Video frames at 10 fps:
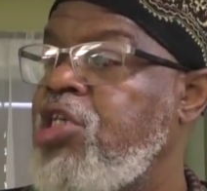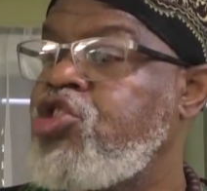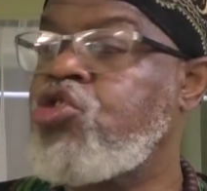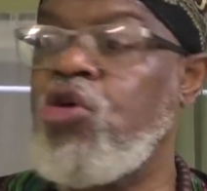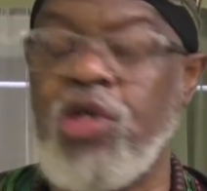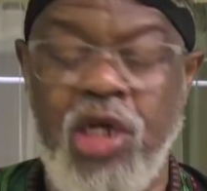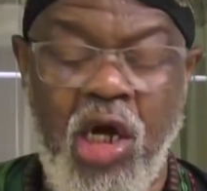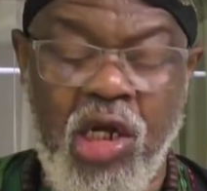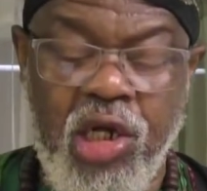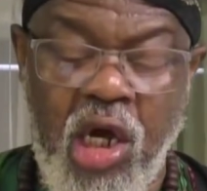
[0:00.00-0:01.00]
And surely
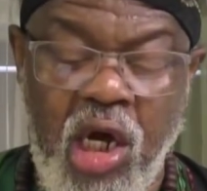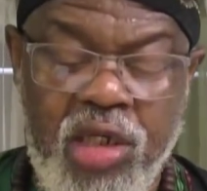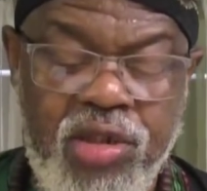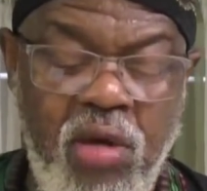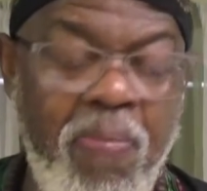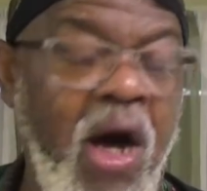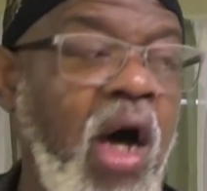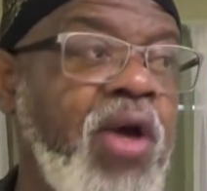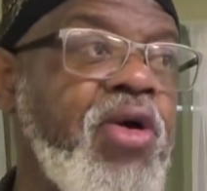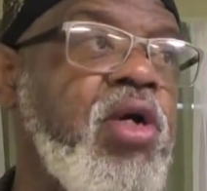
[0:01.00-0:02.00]
Allah
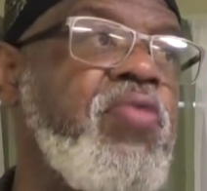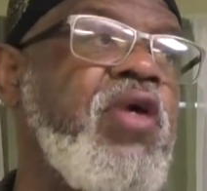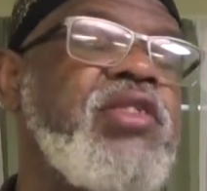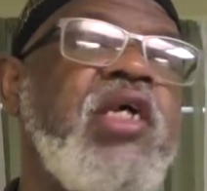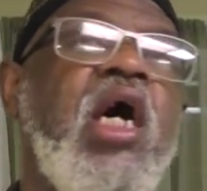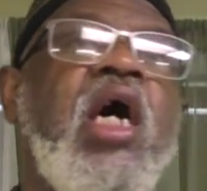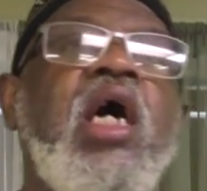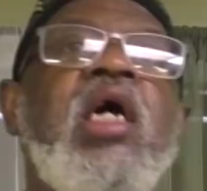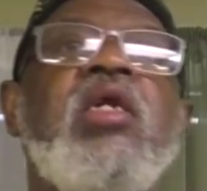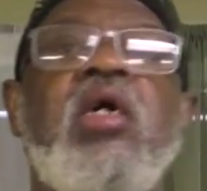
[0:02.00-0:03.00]
Tabaraka wa
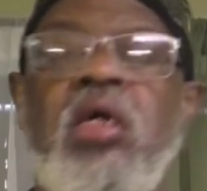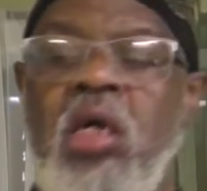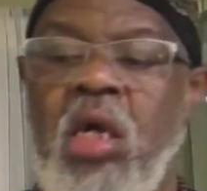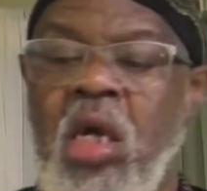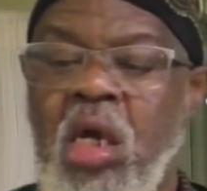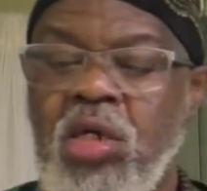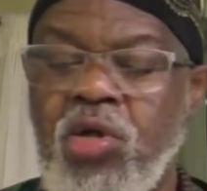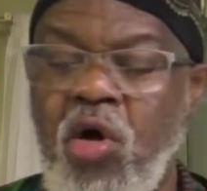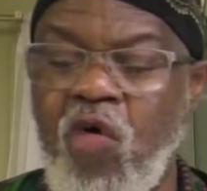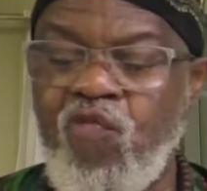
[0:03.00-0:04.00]
Ta'ala,
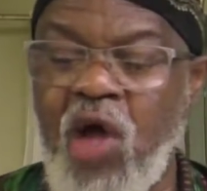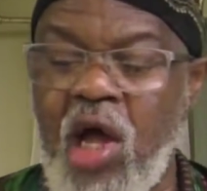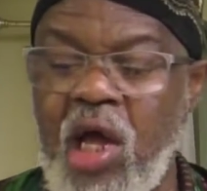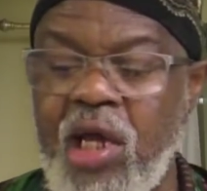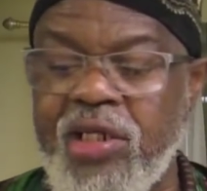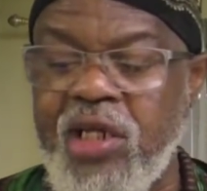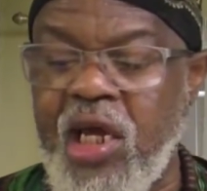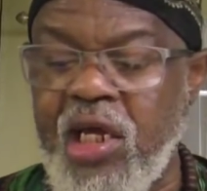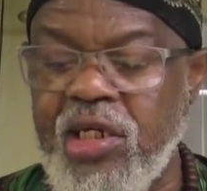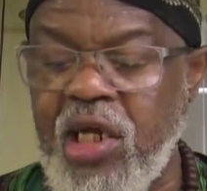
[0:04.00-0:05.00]
glorified
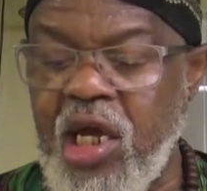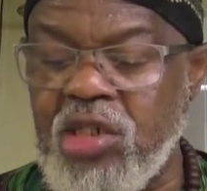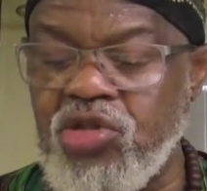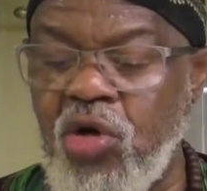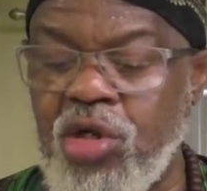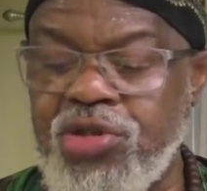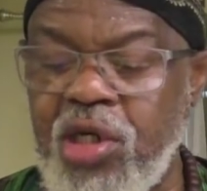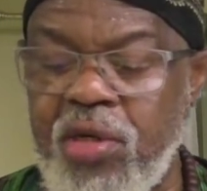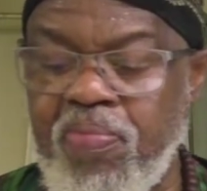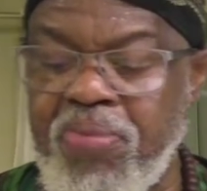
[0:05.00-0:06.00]
and
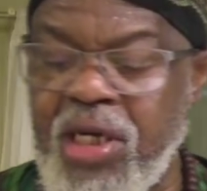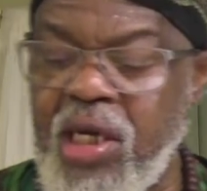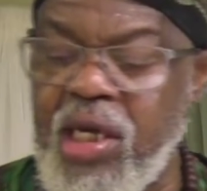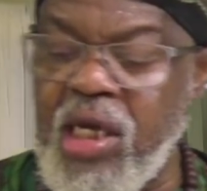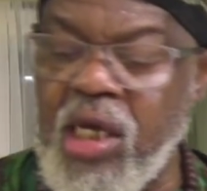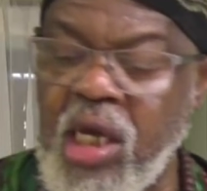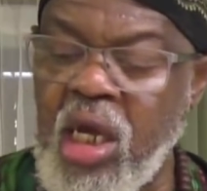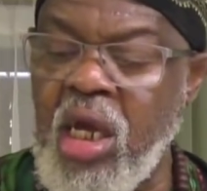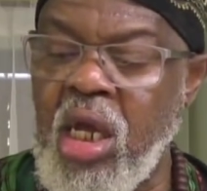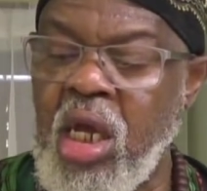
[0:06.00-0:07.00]
exalted be He,
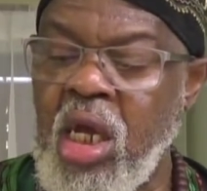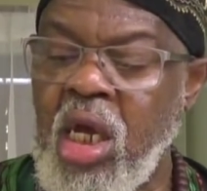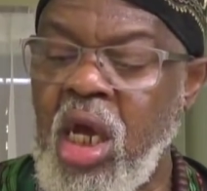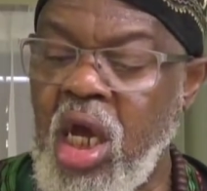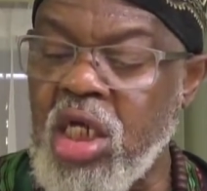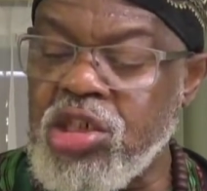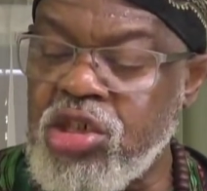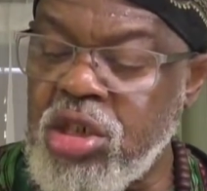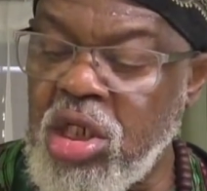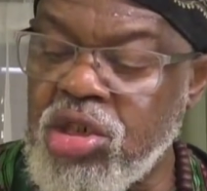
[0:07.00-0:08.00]

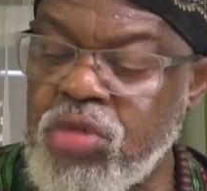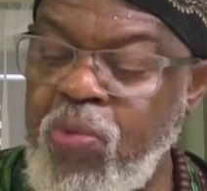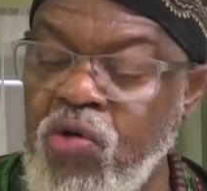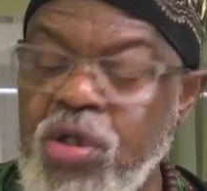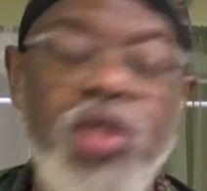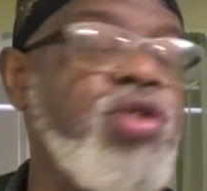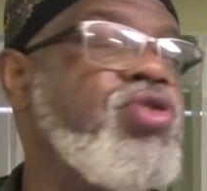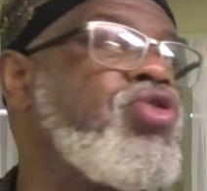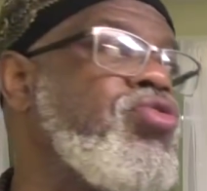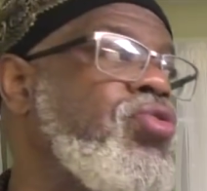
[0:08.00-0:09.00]
has spoken
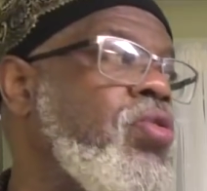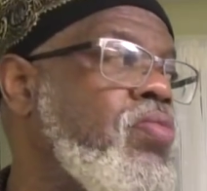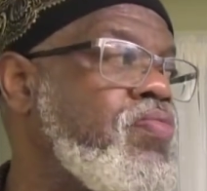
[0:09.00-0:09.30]
the truth.